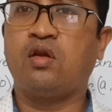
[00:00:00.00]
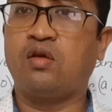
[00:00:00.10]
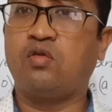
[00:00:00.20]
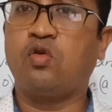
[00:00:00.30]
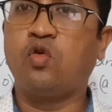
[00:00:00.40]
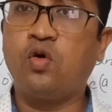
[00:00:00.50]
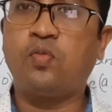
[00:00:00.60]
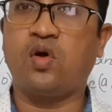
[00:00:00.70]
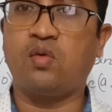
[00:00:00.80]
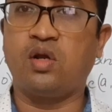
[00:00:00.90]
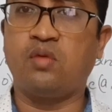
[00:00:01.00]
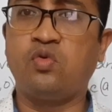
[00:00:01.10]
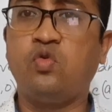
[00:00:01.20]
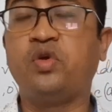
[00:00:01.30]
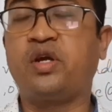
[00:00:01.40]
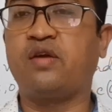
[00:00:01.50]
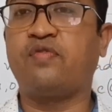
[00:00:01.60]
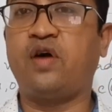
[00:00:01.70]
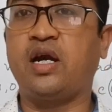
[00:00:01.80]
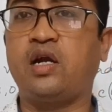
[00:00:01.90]
no problem, we
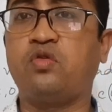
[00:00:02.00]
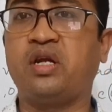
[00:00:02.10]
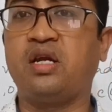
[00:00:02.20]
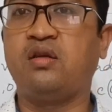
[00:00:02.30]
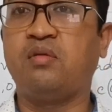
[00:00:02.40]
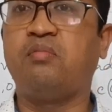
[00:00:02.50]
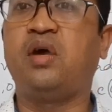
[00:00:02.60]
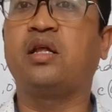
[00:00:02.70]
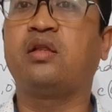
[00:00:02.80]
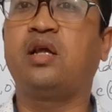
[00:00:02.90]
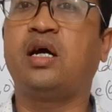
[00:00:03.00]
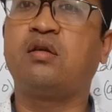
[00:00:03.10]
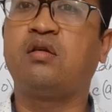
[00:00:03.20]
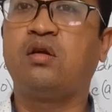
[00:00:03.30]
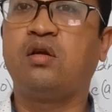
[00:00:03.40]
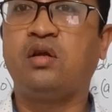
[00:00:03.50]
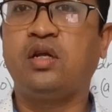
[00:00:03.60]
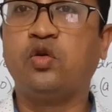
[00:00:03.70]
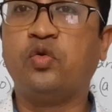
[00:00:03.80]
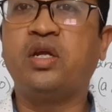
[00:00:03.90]
can find out it by that
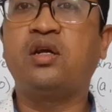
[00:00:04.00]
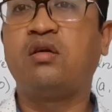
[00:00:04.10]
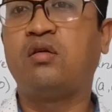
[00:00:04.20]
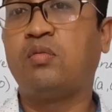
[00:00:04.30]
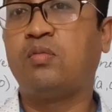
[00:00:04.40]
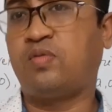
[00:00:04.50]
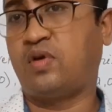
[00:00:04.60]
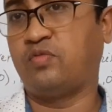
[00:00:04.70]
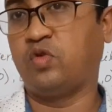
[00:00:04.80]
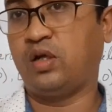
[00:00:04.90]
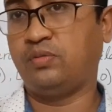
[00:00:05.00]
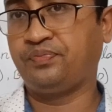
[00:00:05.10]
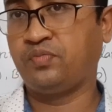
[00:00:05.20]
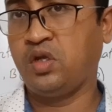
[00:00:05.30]
unique formula.